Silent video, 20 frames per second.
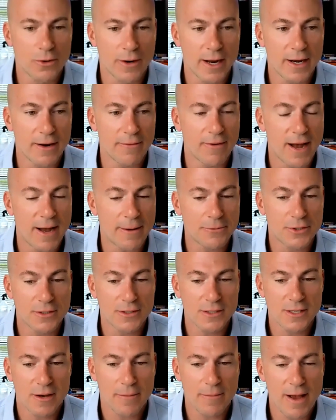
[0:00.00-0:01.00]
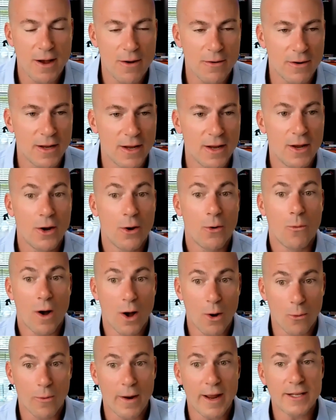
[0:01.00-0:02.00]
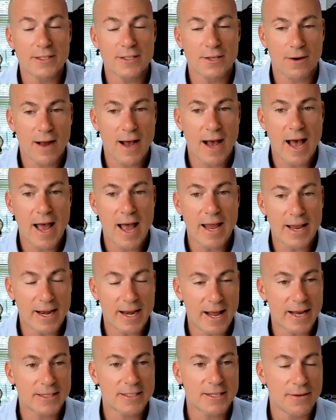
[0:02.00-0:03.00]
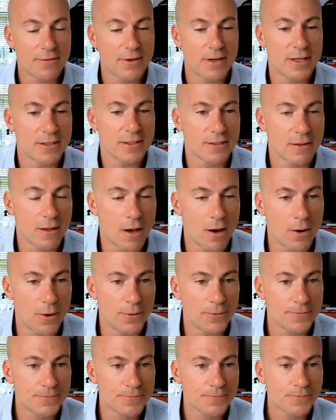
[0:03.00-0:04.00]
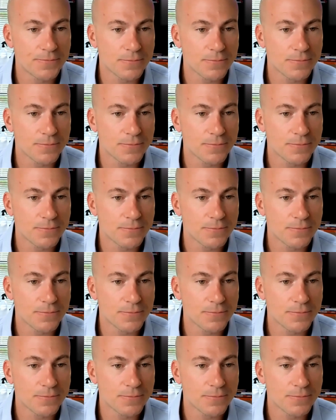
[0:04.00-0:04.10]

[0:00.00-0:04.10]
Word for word: creative options come out while rates are high and activity is low